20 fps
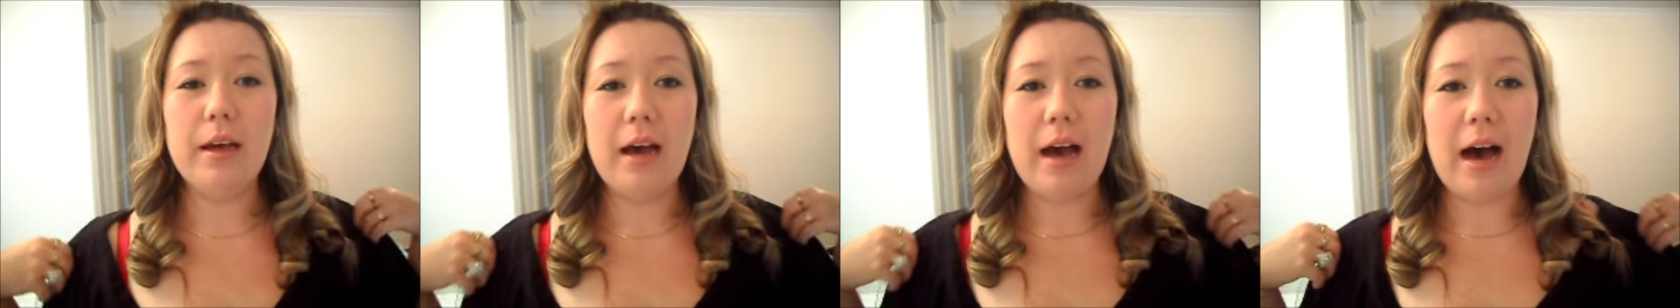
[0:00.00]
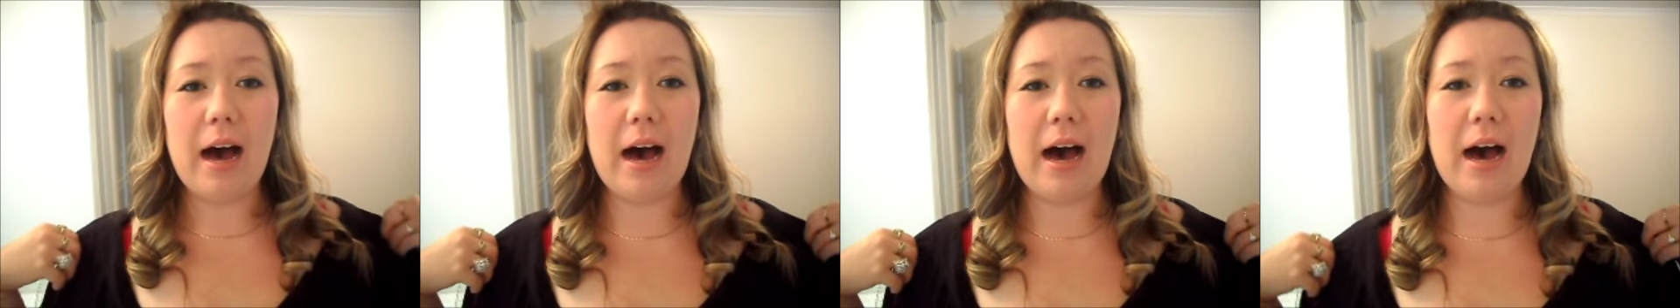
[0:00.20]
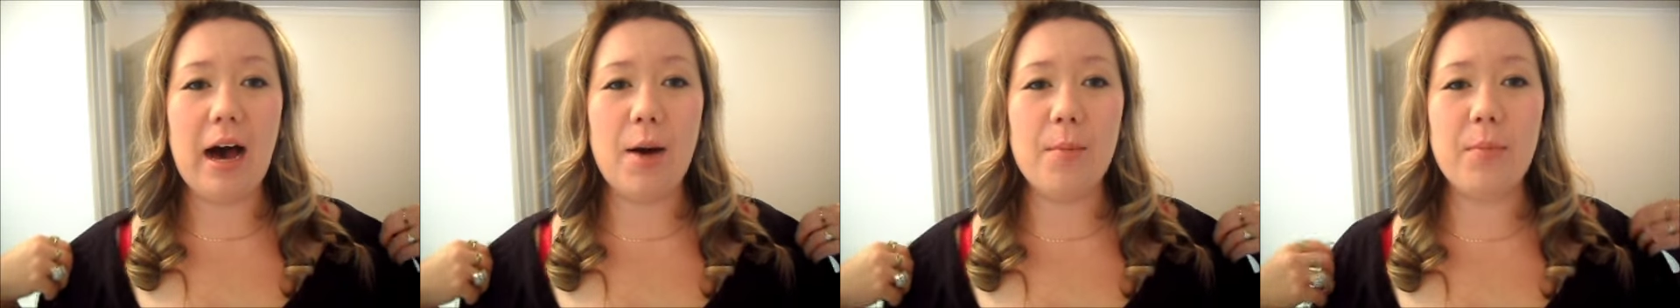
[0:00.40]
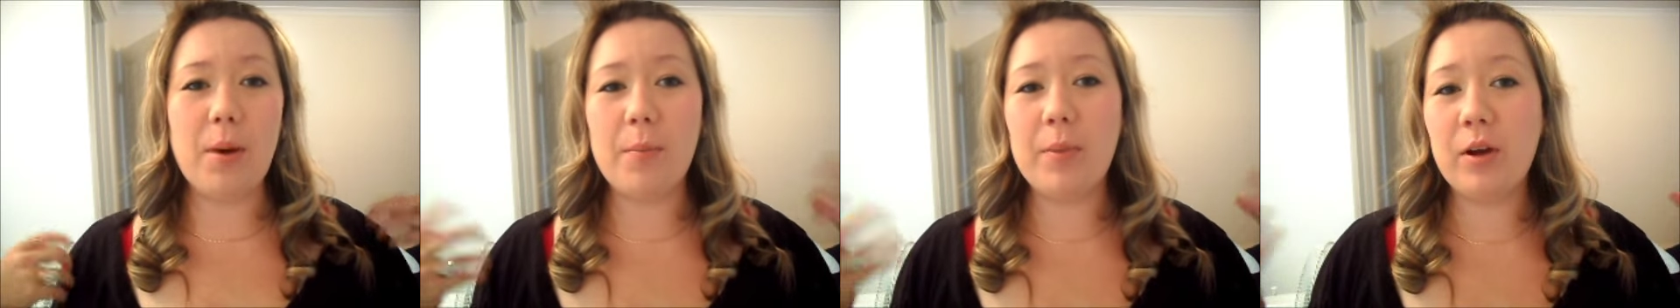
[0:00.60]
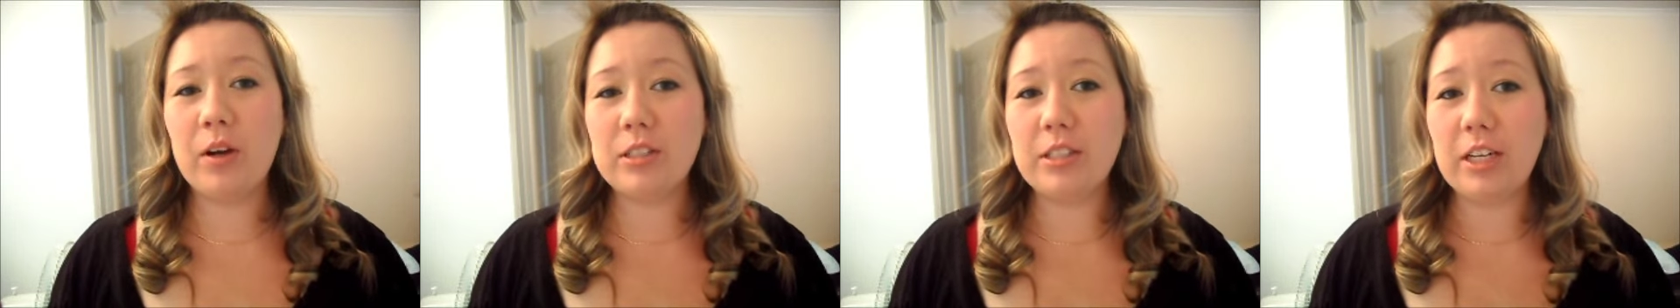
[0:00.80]
But
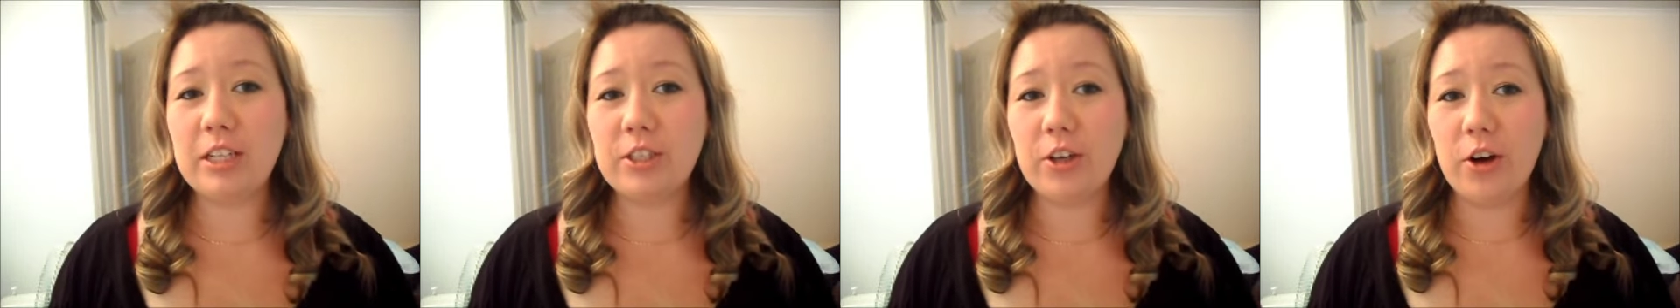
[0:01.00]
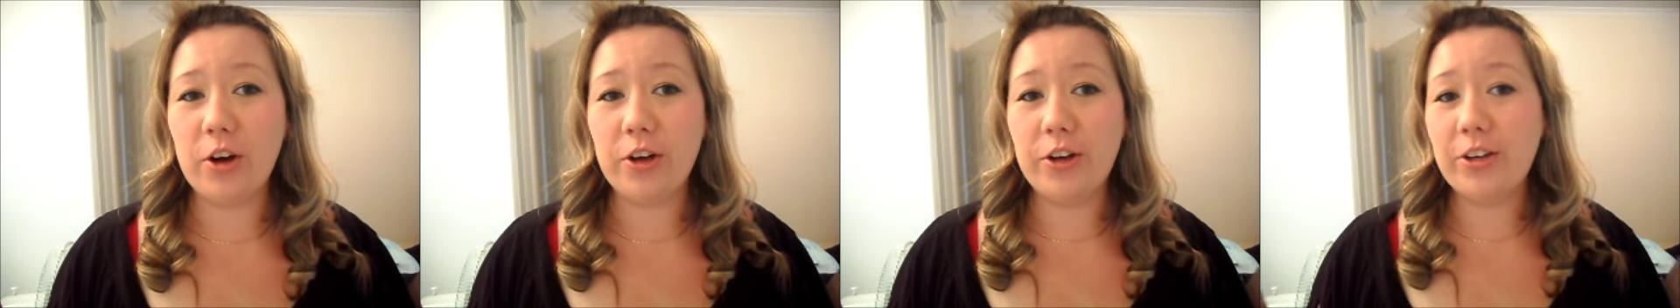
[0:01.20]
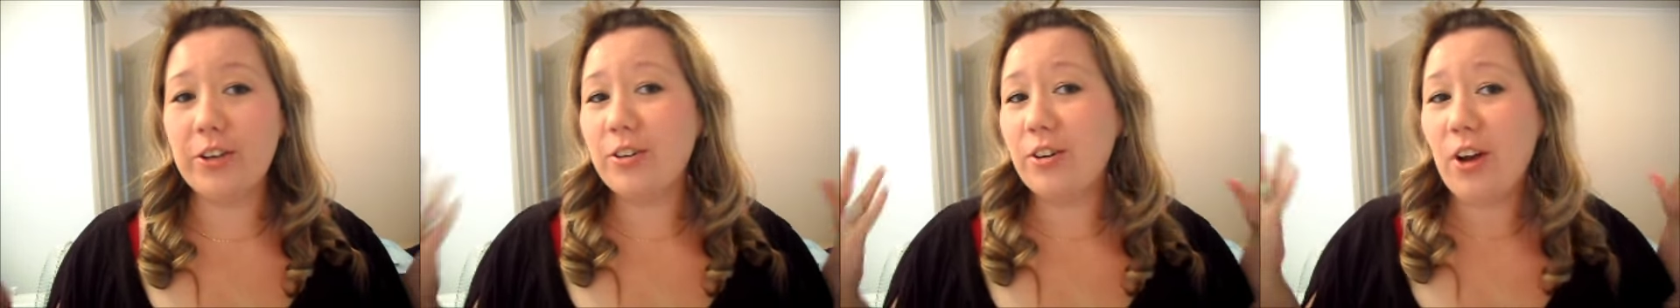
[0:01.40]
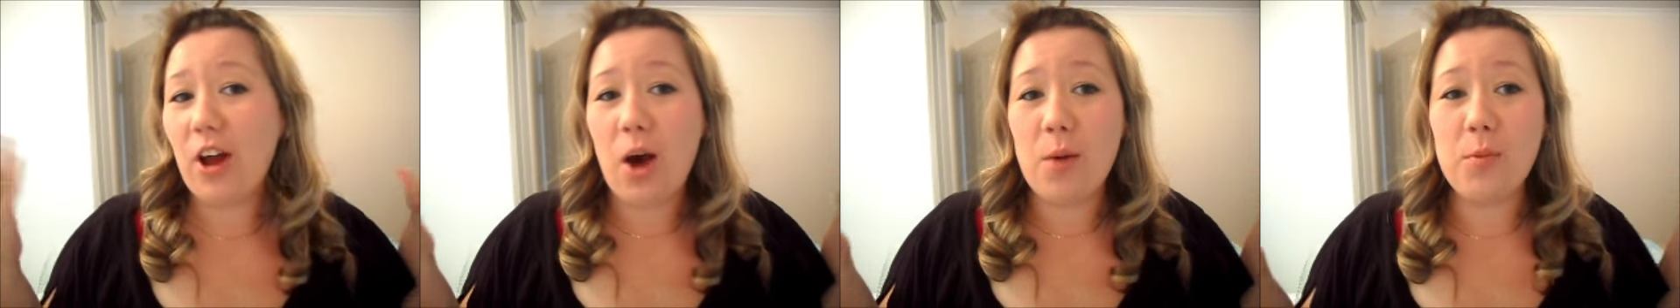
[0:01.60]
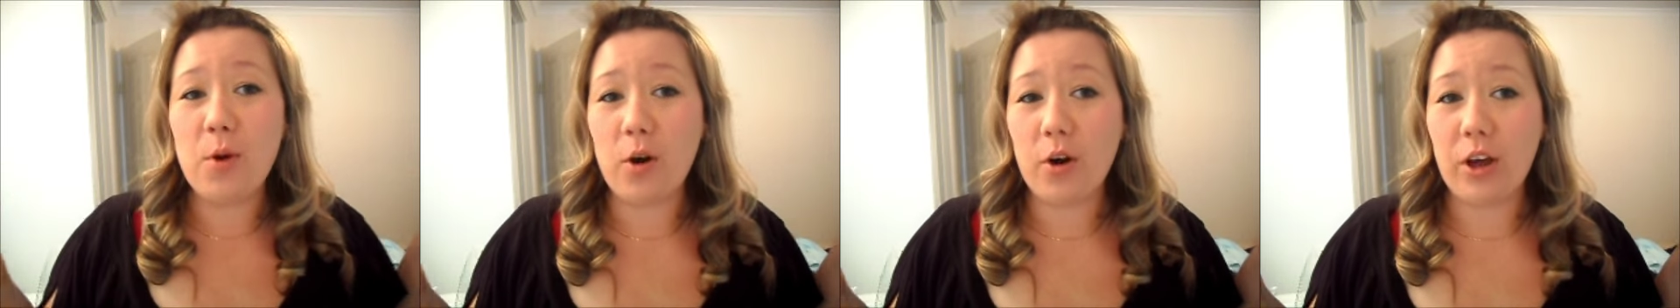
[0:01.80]
because I don't,
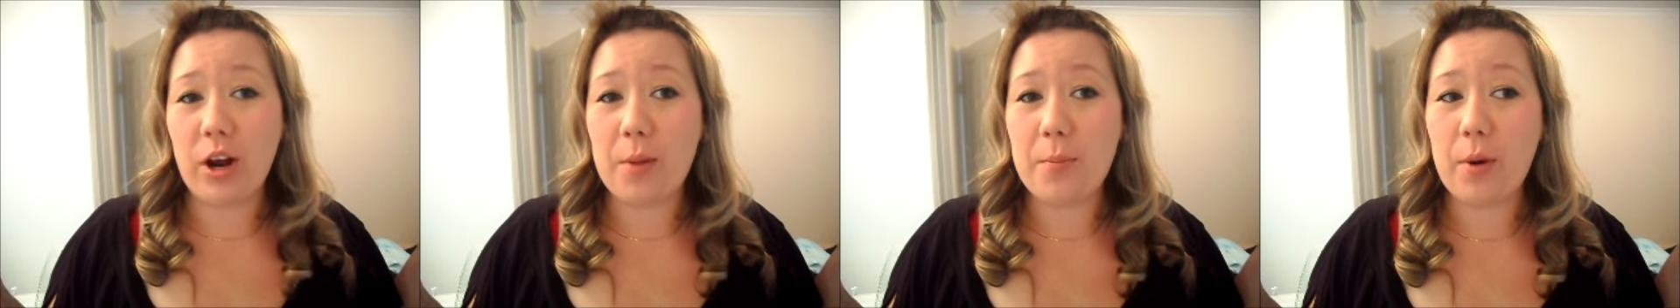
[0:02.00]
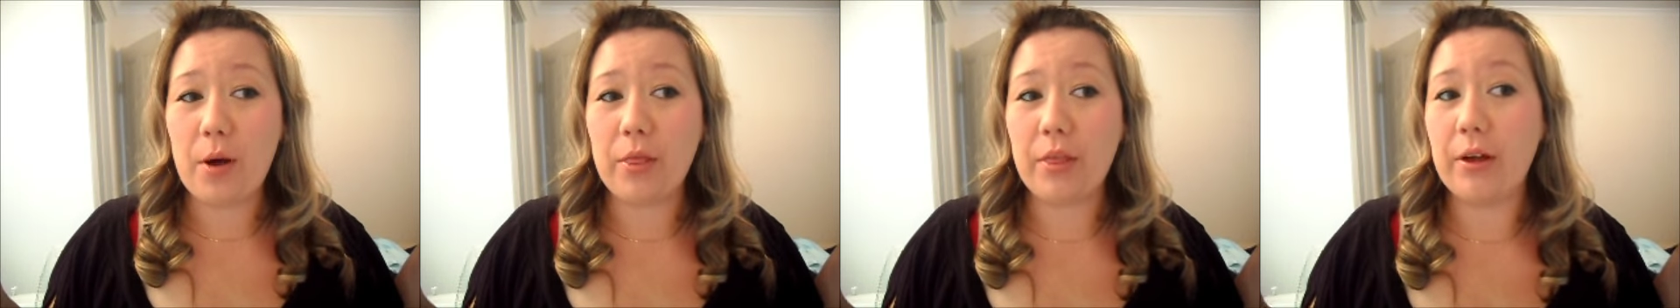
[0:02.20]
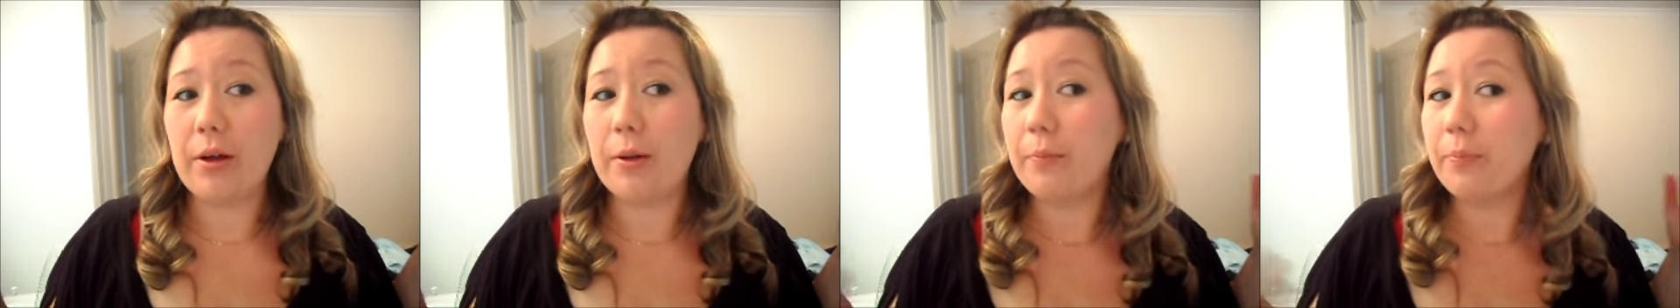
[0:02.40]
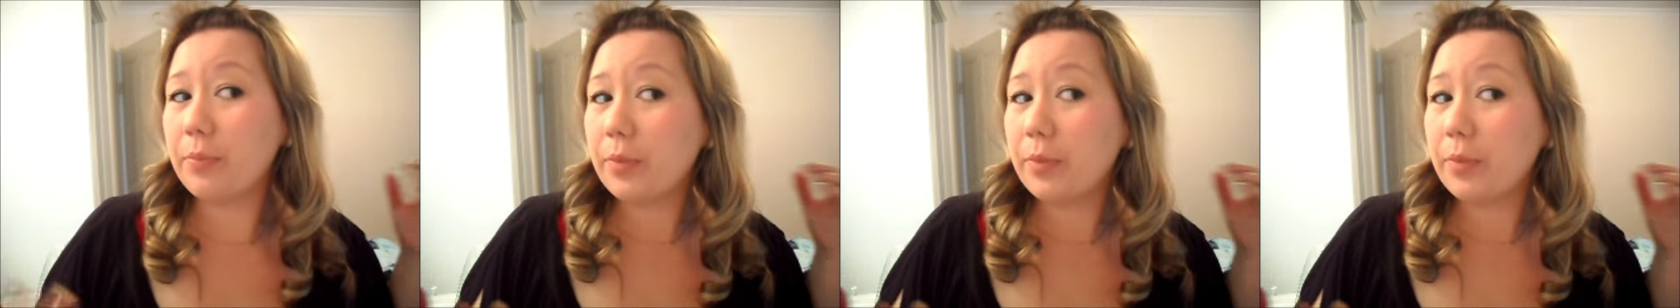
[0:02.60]
I'm not going to bother.